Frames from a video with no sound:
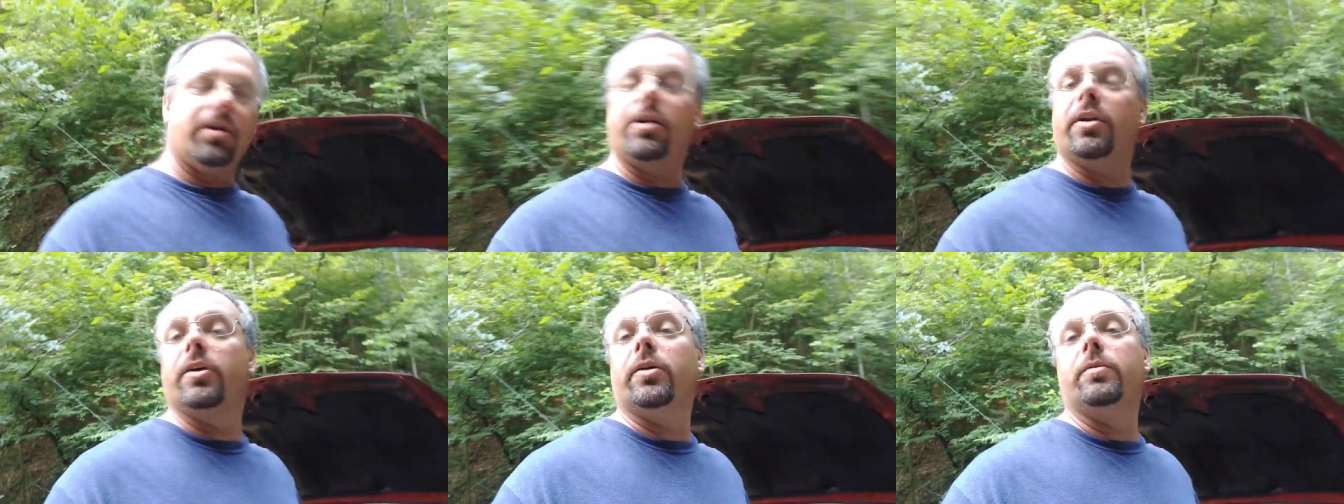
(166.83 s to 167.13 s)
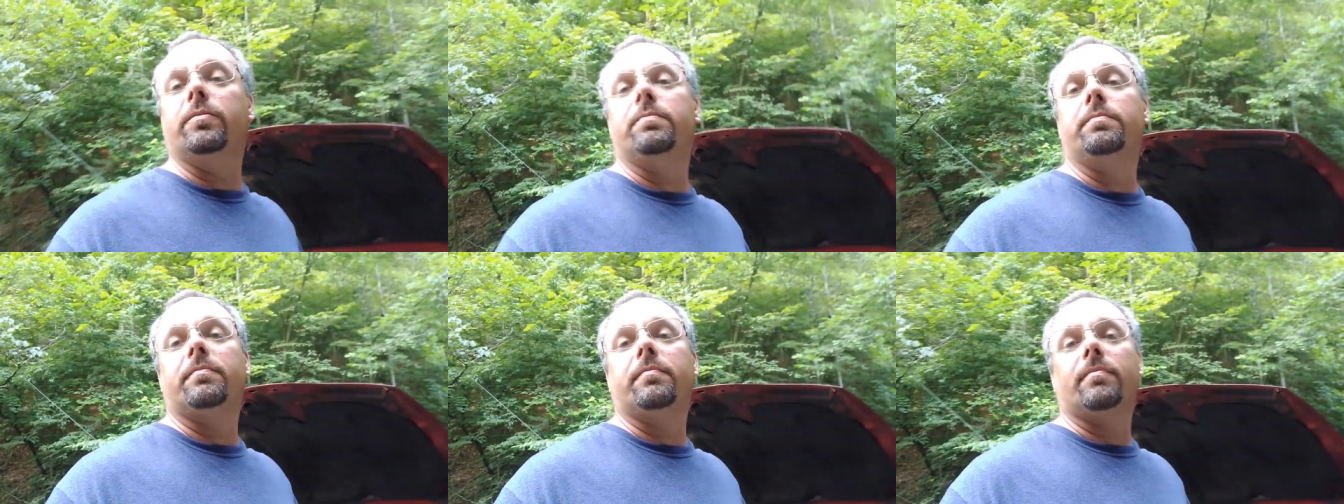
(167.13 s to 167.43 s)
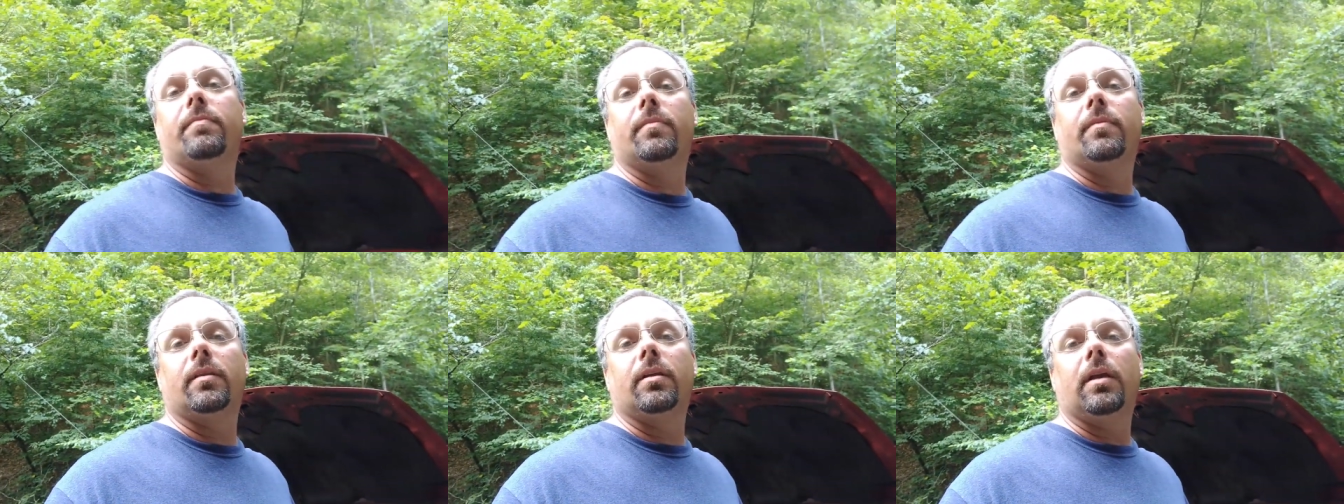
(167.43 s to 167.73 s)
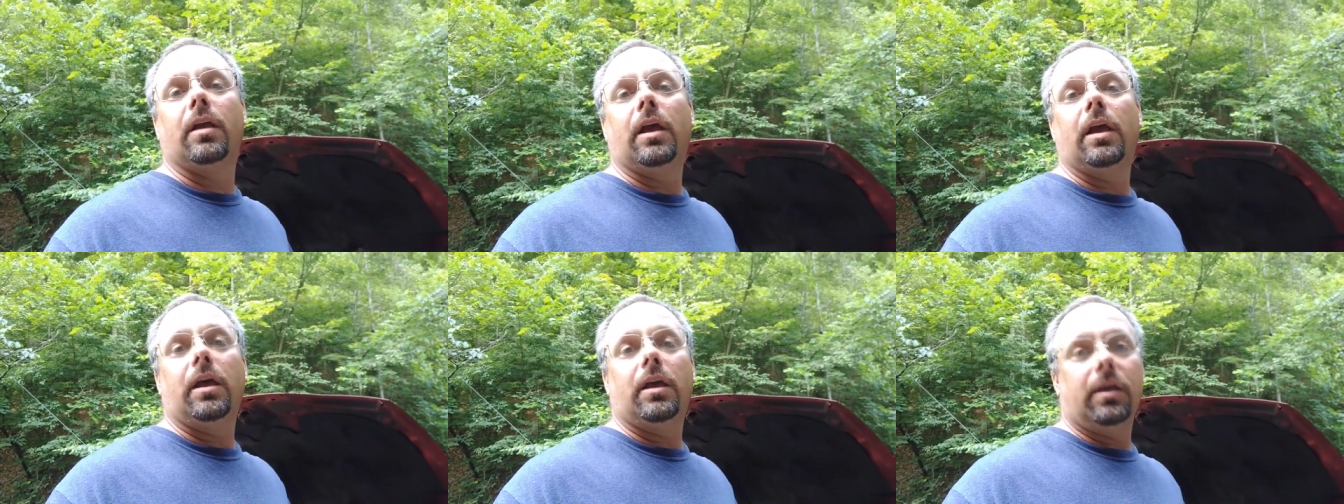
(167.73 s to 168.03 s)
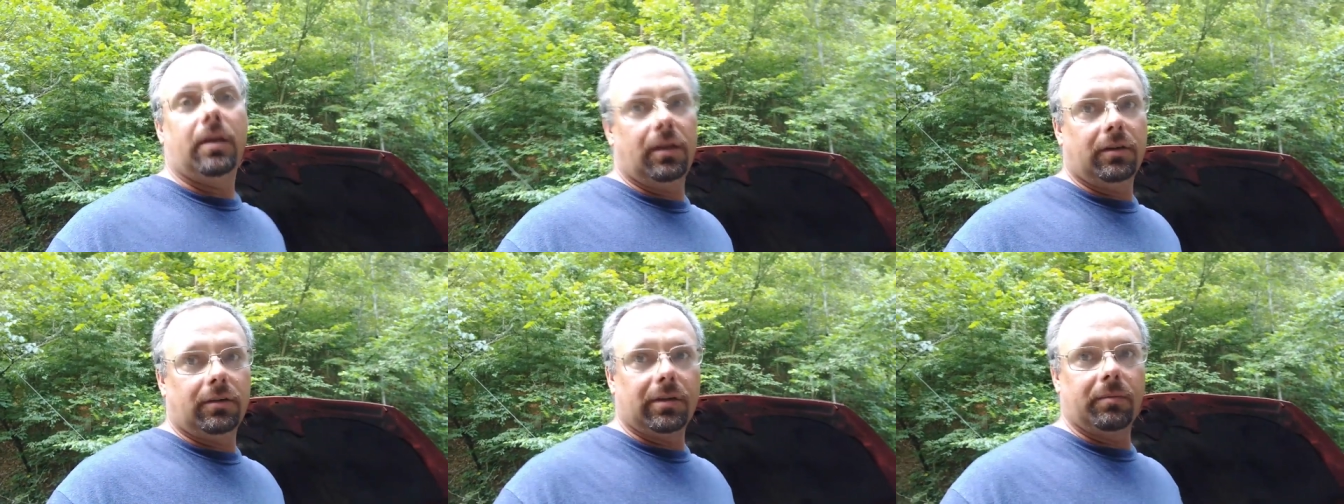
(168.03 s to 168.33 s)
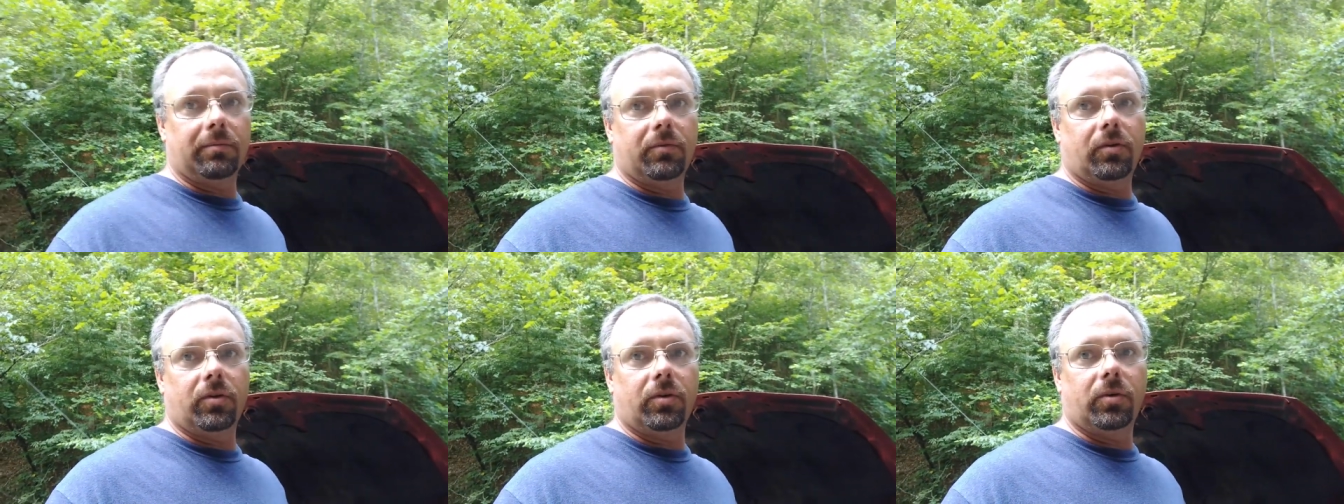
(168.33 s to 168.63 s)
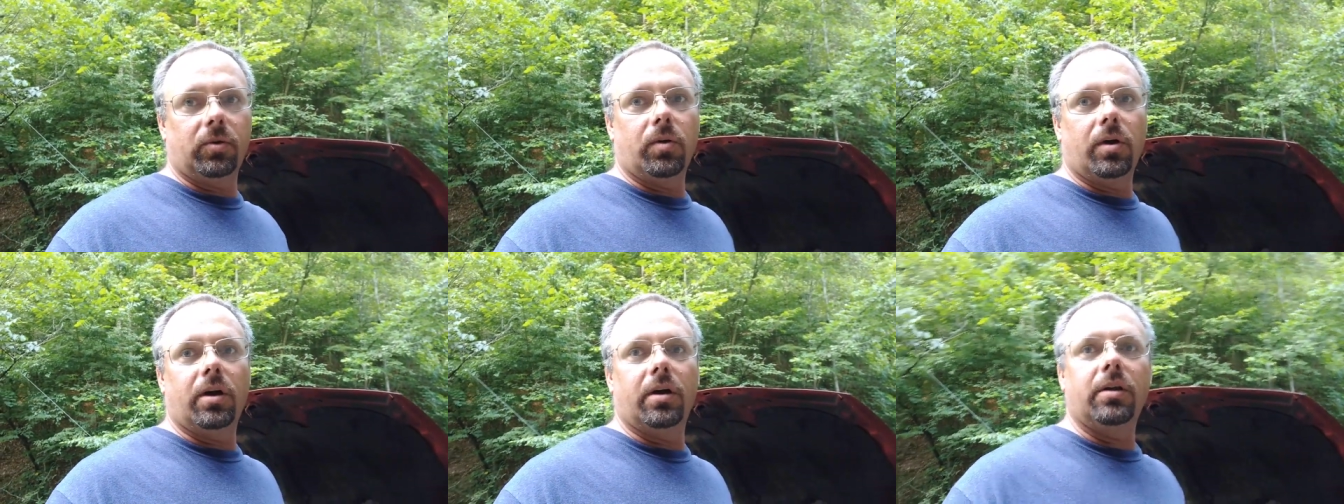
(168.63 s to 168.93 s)
to do is I'm going
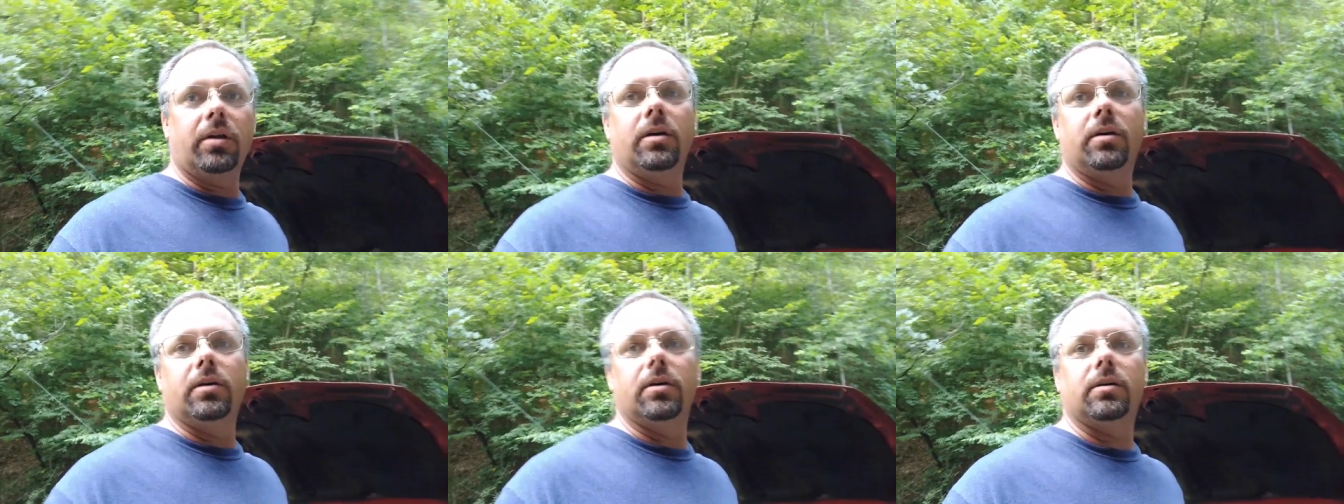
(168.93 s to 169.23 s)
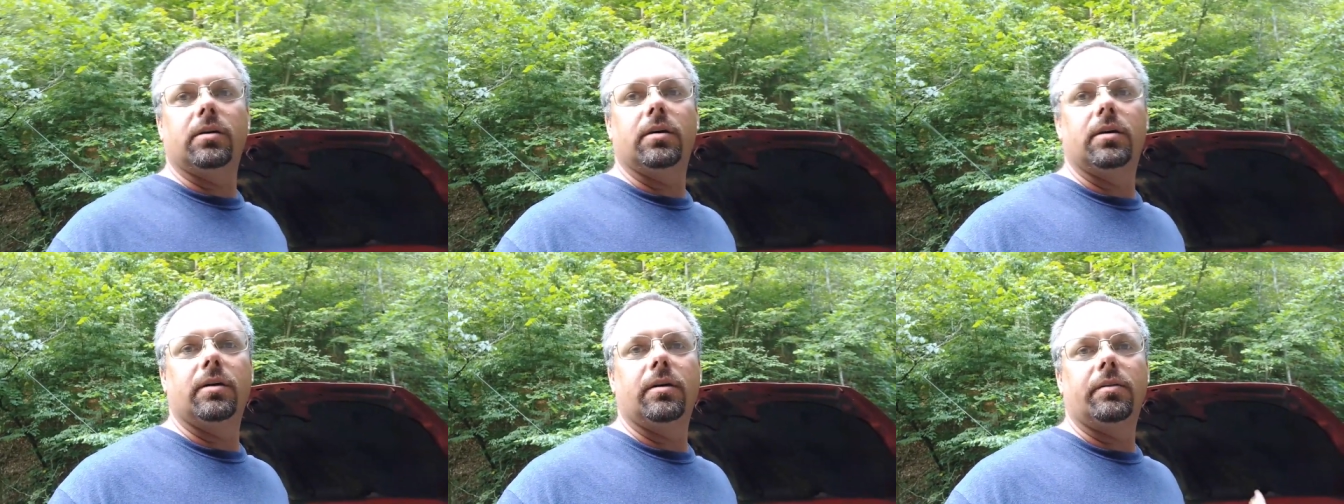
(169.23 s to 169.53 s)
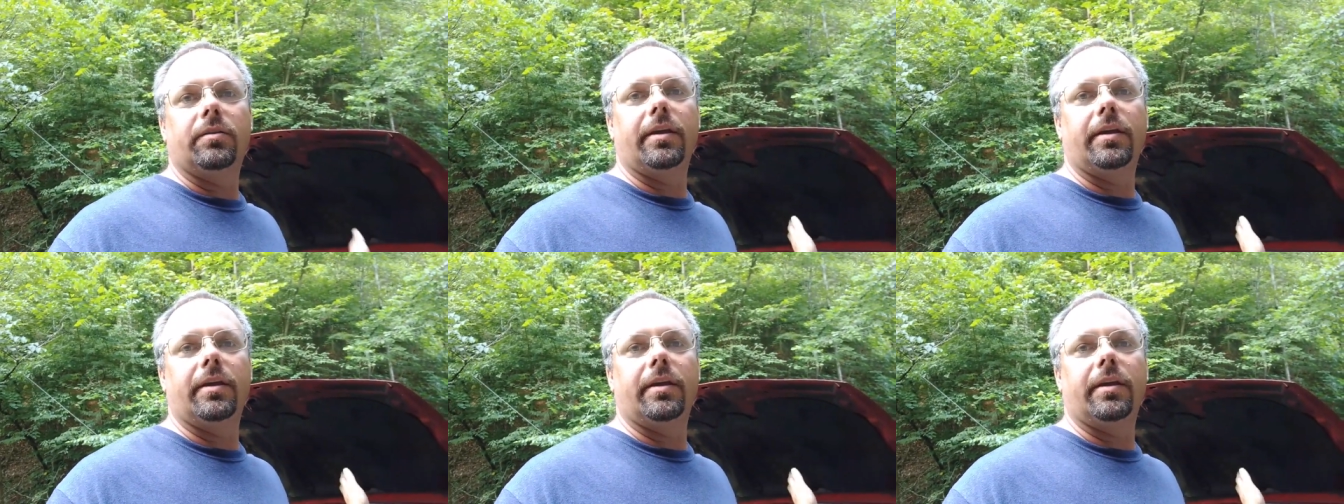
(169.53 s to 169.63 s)
to unhook